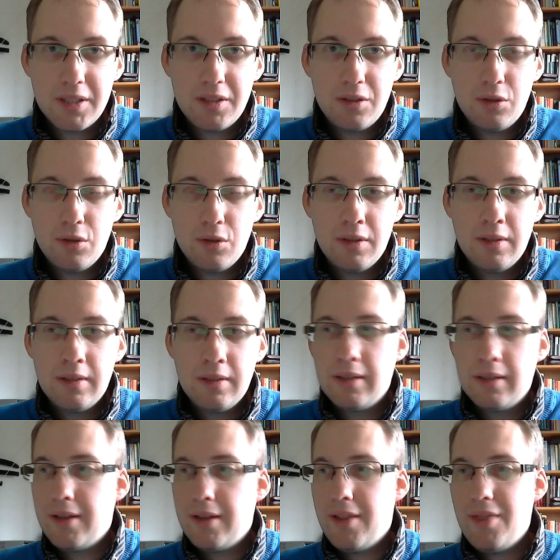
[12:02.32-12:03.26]
is good,
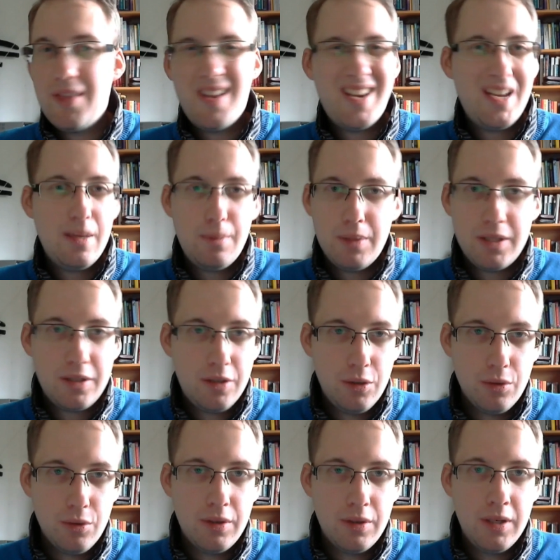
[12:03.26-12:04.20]
the nib is
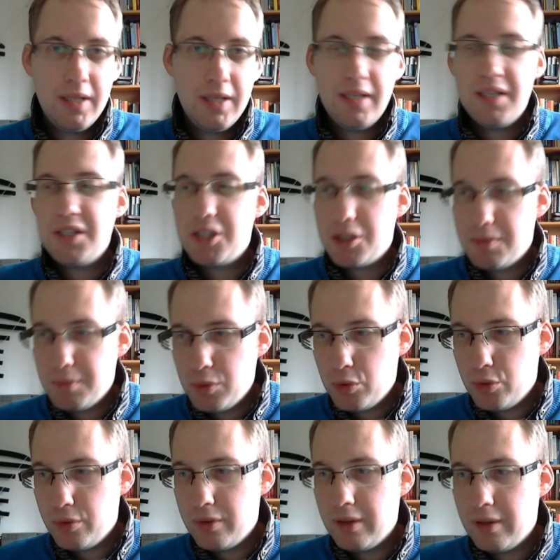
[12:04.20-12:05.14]
good, it's
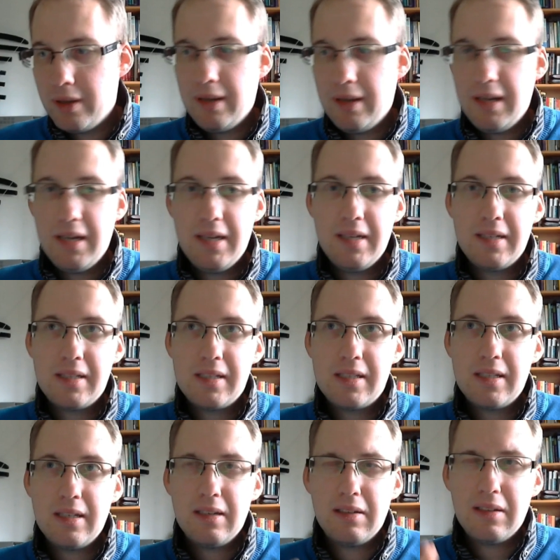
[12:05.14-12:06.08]
smooth,
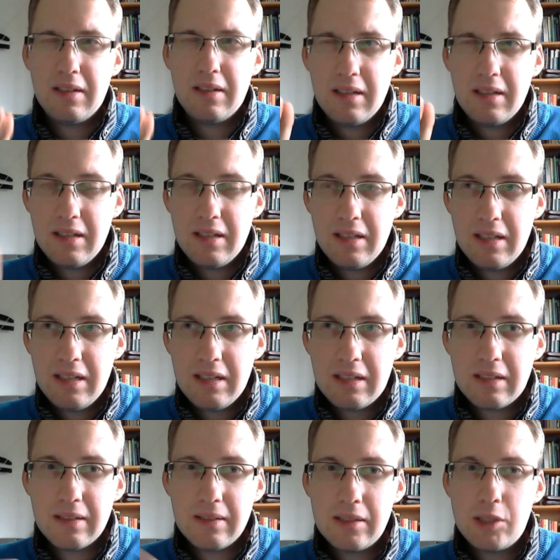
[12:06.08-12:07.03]
it's a
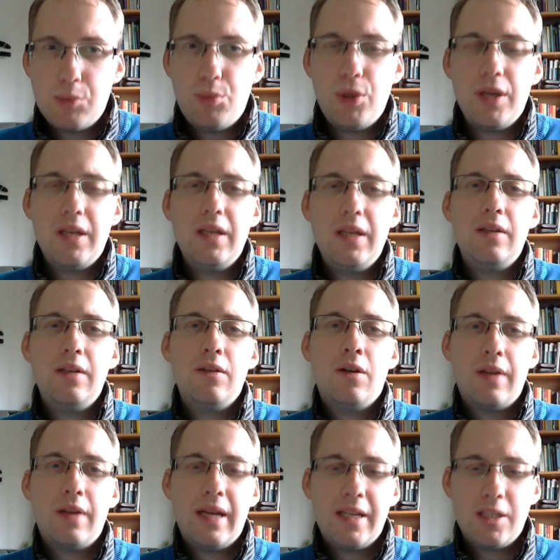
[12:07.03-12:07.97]
little springy,
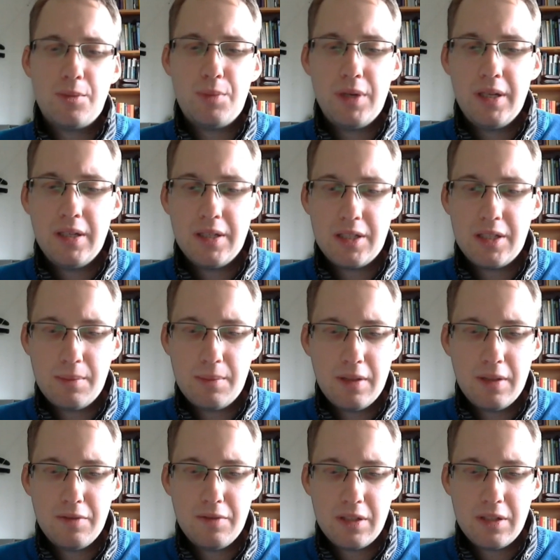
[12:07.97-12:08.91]
not as springy as some
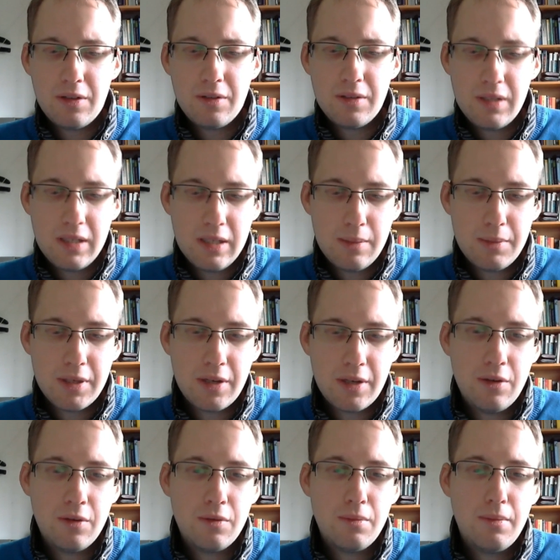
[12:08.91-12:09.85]
other Visconti nibs I
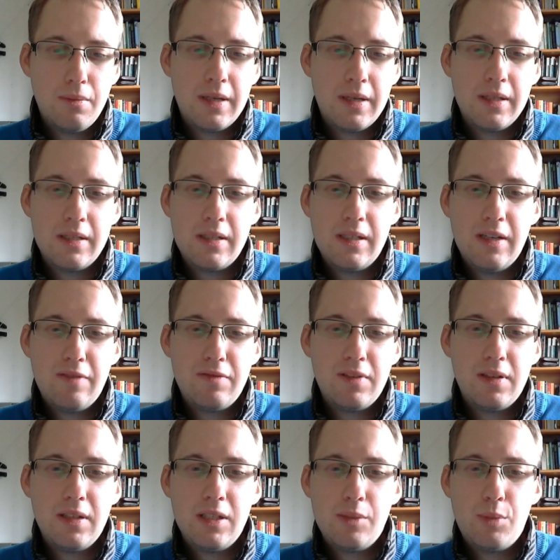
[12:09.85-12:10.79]
own, but it's
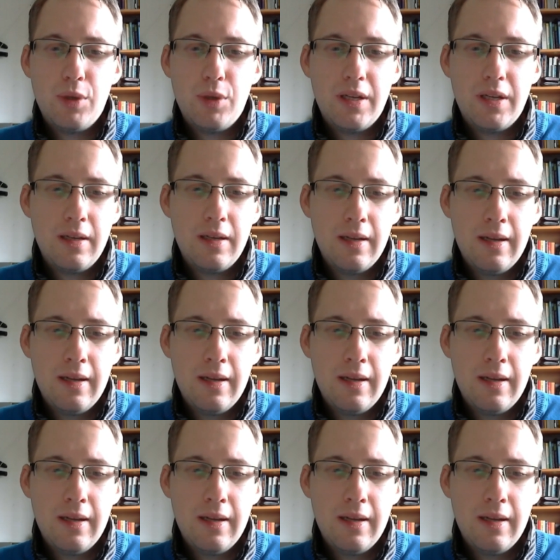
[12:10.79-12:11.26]
definitely springy.